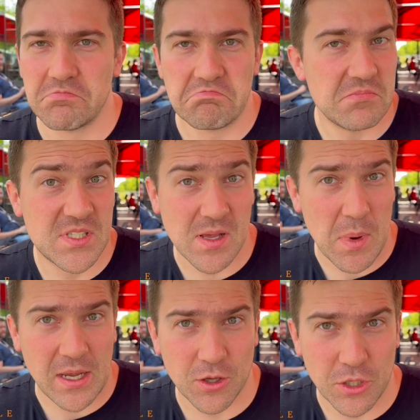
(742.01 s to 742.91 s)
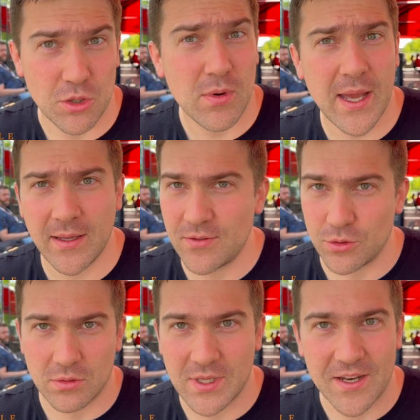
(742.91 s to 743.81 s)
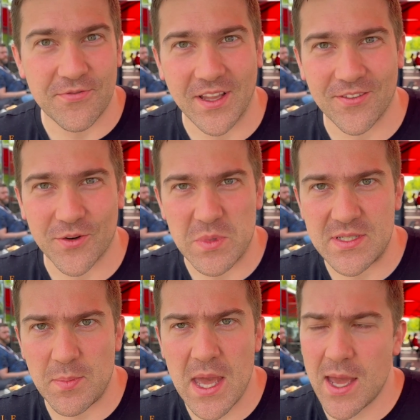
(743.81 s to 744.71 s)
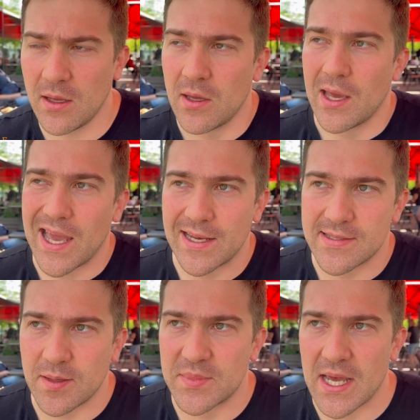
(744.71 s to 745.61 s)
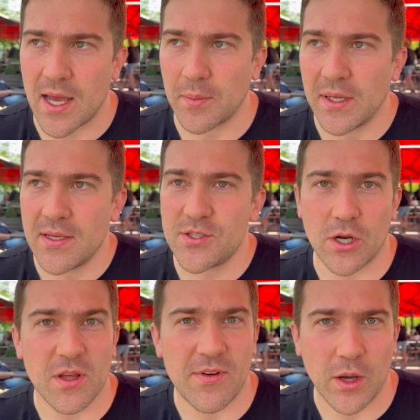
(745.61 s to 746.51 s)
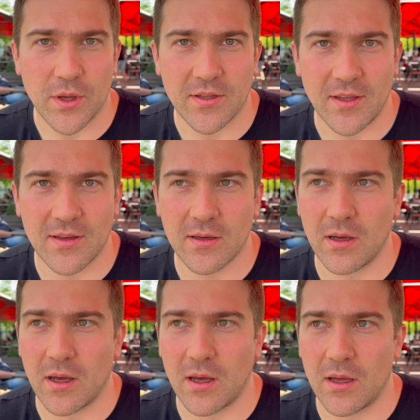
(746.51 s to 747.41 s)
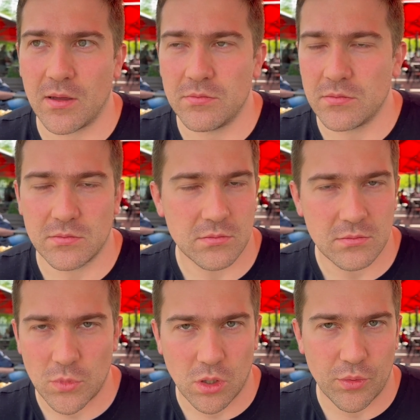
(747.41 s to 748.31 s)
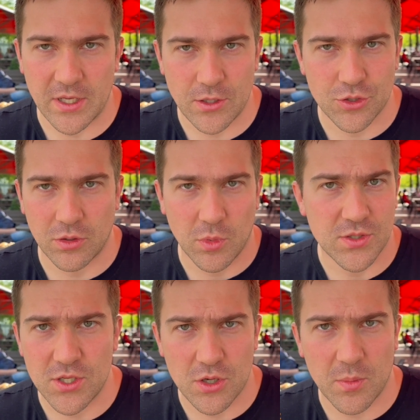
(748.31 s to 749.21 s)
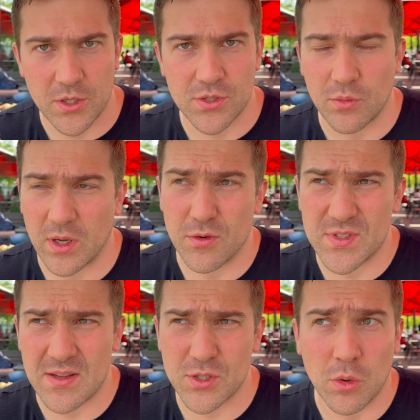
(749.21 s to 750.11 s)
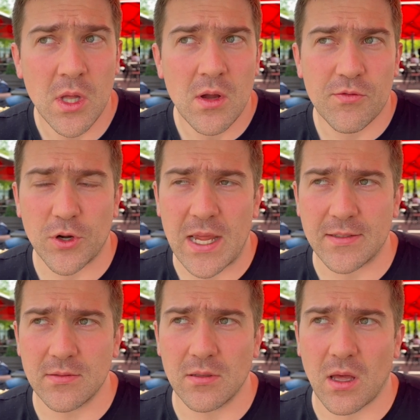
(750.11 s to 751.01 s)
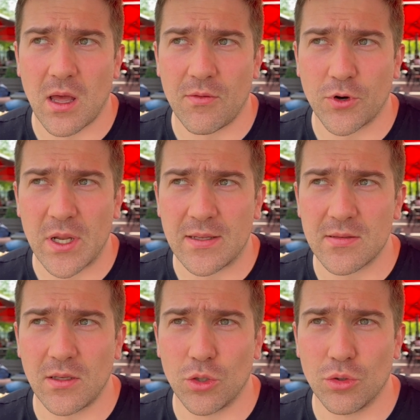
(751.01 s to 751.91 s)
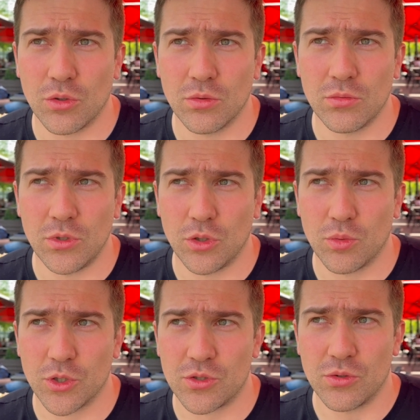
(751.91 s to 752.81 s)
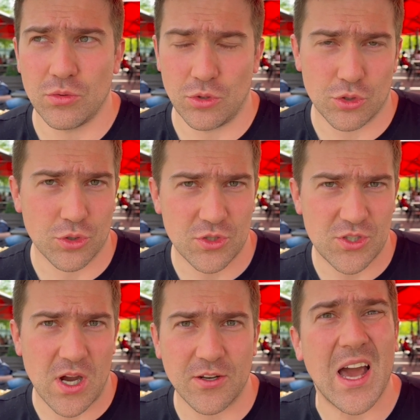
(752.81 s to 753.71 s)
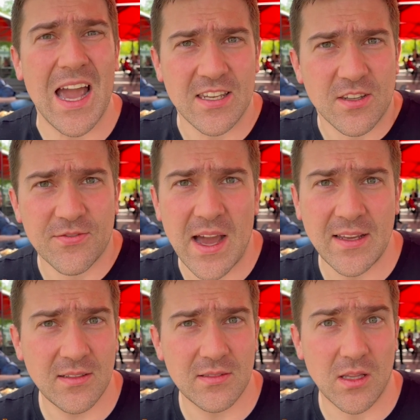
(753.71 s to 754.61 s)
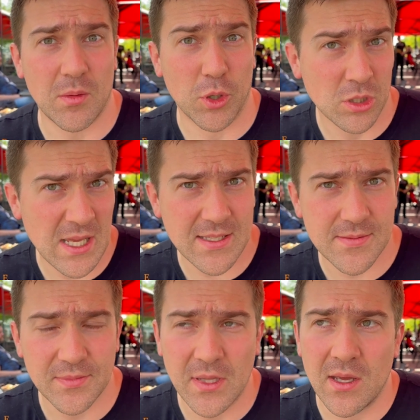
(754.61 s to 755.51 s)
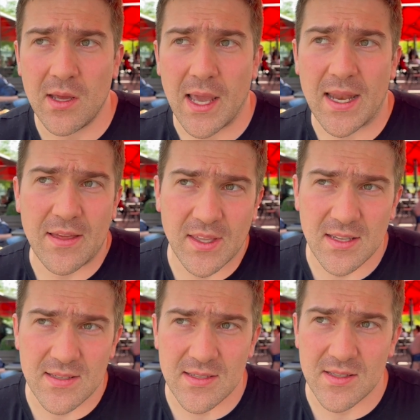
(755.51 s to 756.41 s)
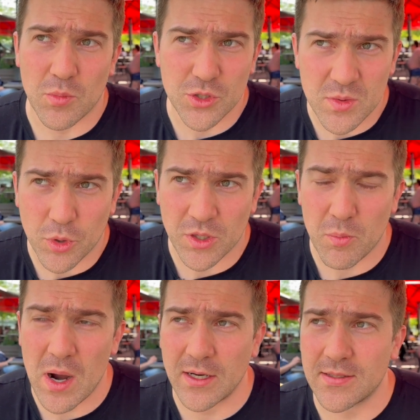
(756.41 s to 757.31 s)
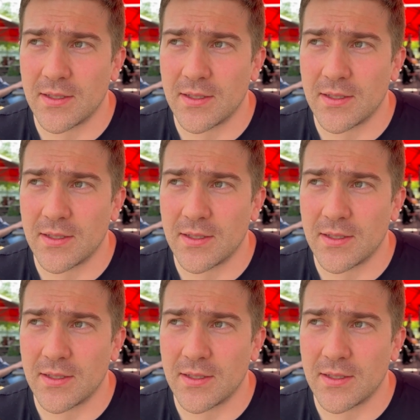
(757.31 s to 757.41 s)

some money on the UA to get a feel from the CPI. At the same time, start evaluating retention, monetization numbers, and give stuff. So for that, you should start identifying the bottlenecks, and I think this is the most important part.